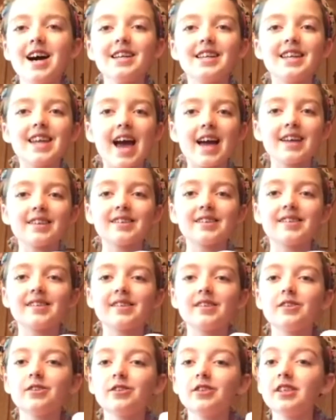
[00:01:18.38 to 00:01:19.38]
Next,
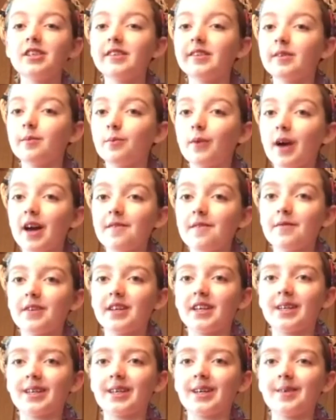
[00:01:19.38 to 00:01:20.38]
you'll need some white
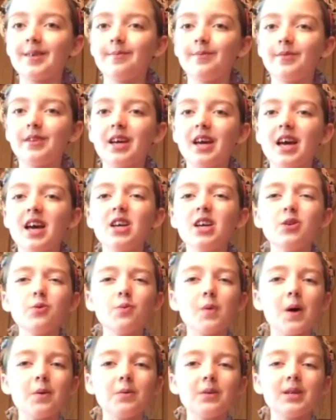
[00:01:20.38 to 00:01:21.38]
vinegar. You
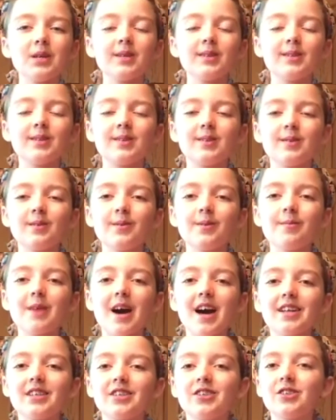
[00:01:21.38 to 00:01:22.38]
won't need too
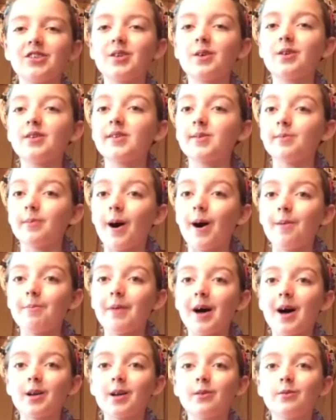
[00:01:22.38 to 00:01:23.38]
much, so a small
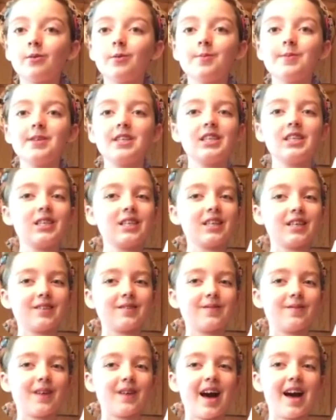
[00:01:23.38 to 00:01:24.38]
bottle will be
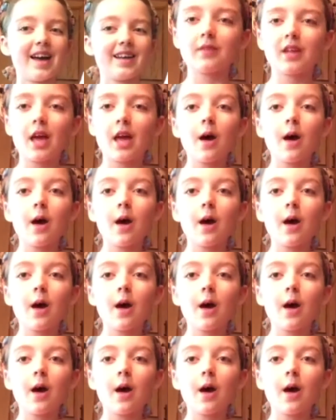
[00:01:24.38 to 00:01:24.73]
just fine.